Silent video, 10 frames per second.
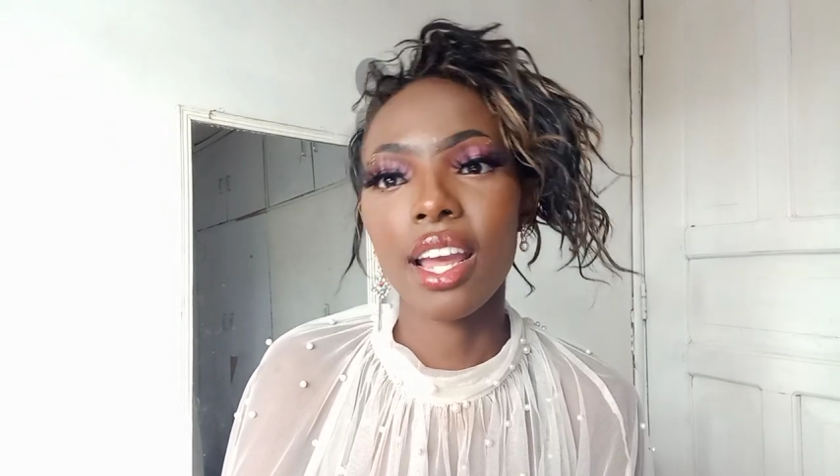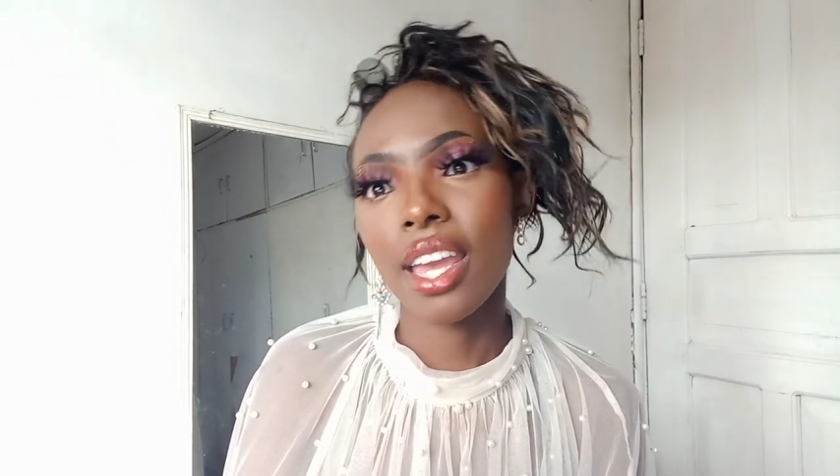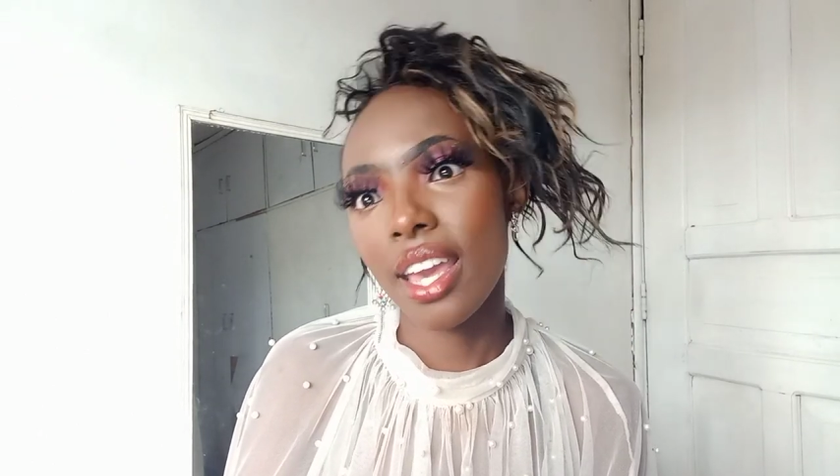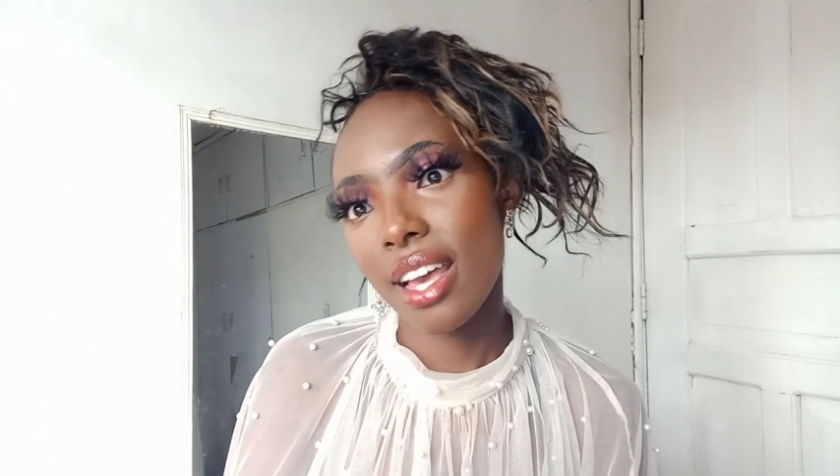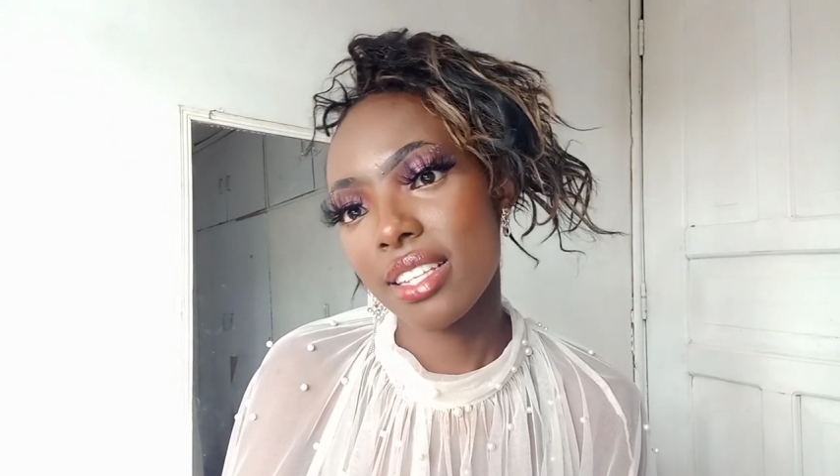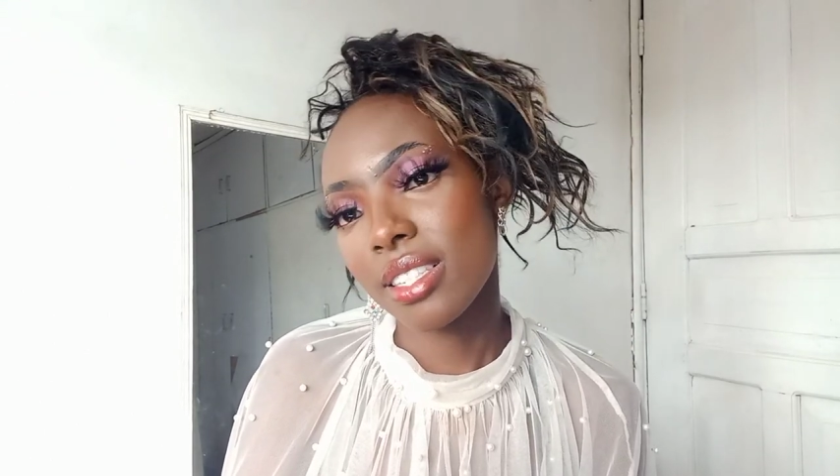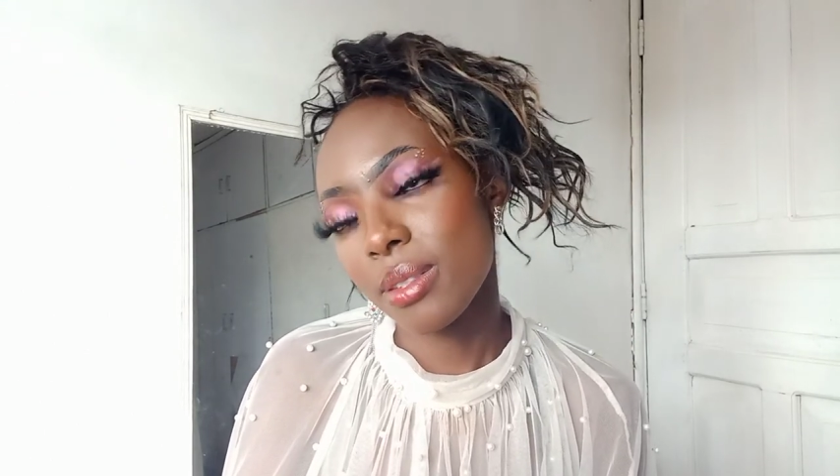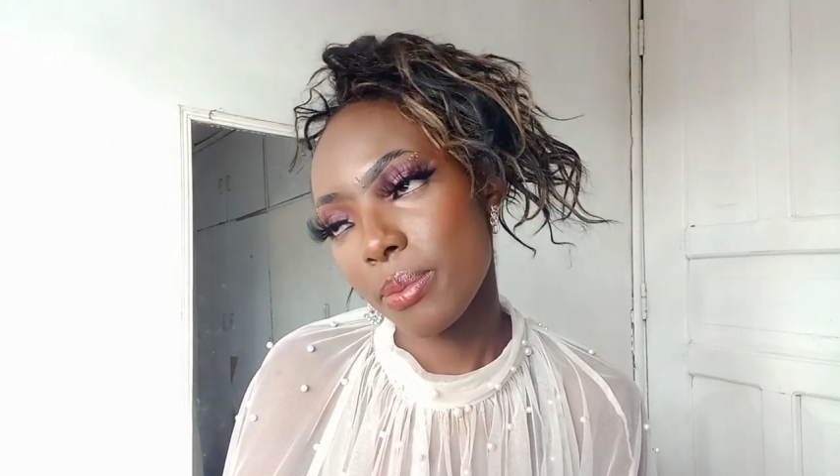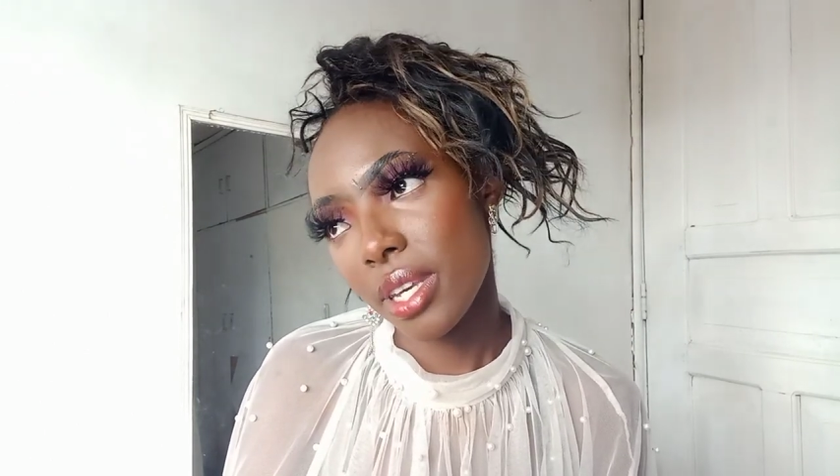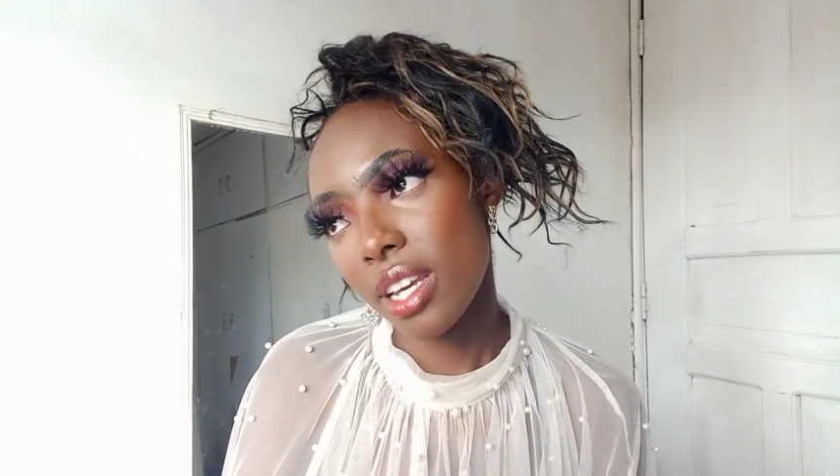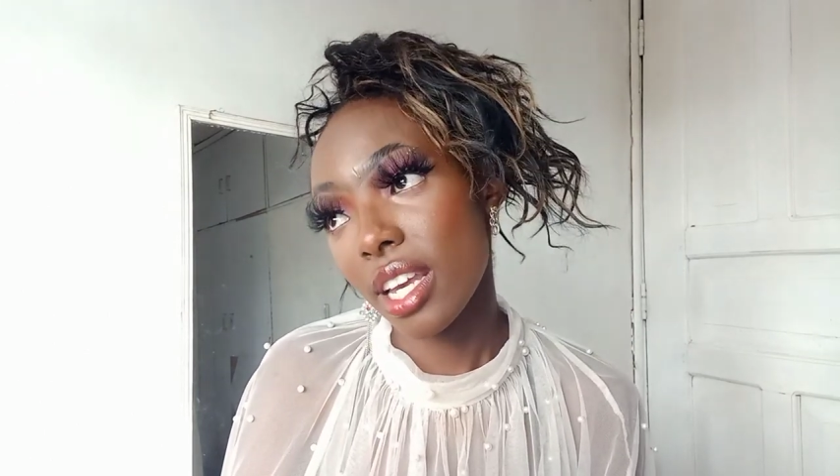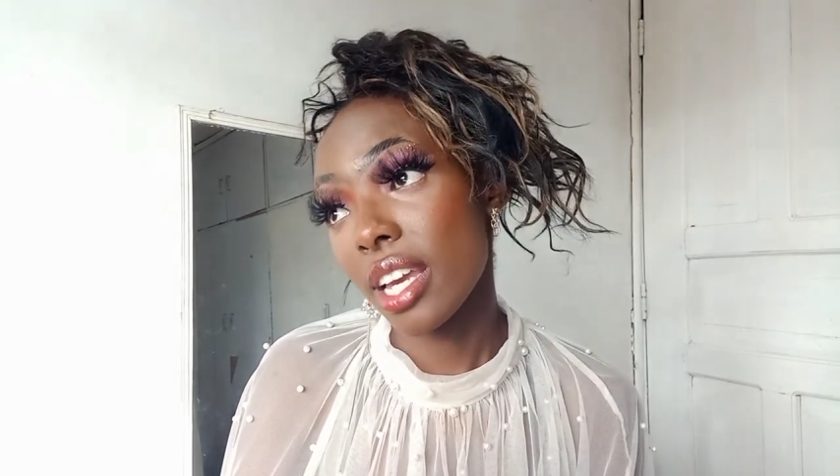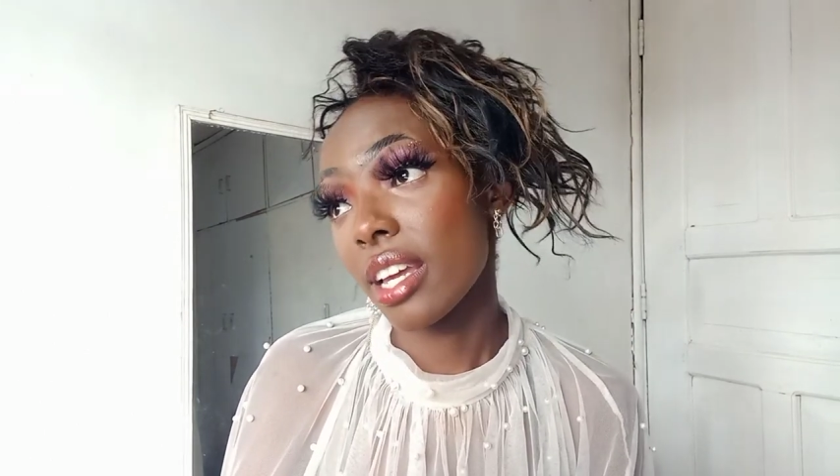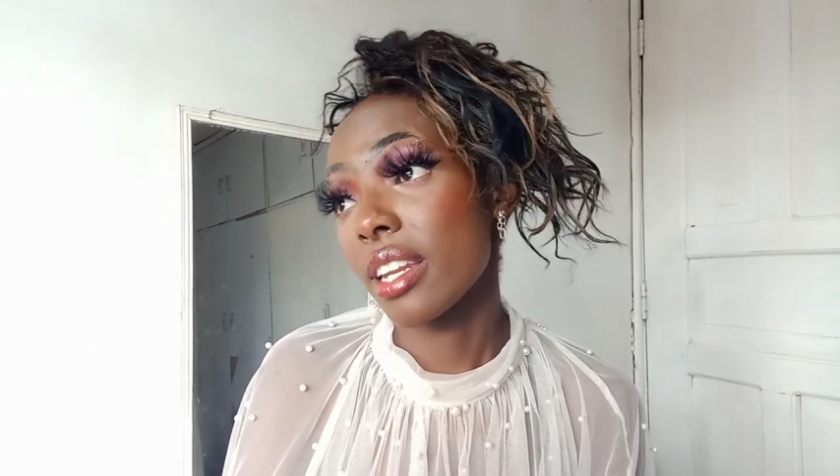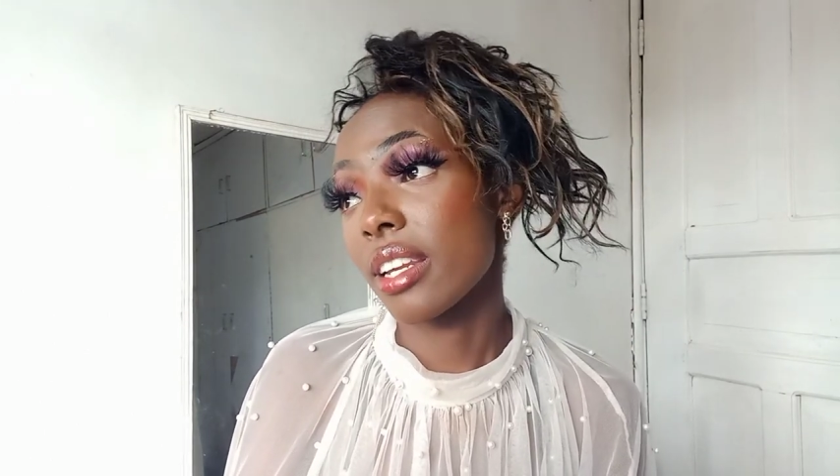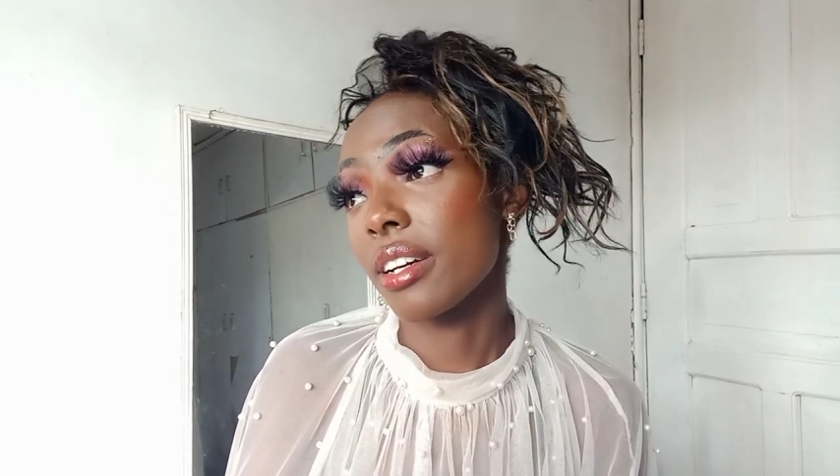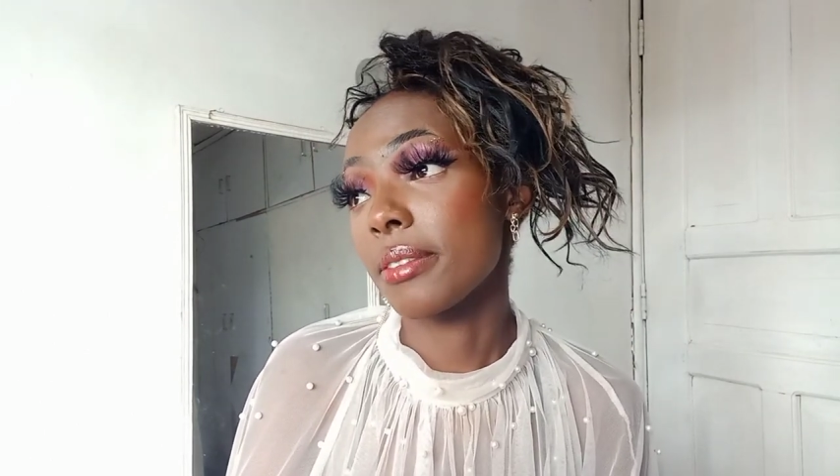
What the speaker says: he asks me again,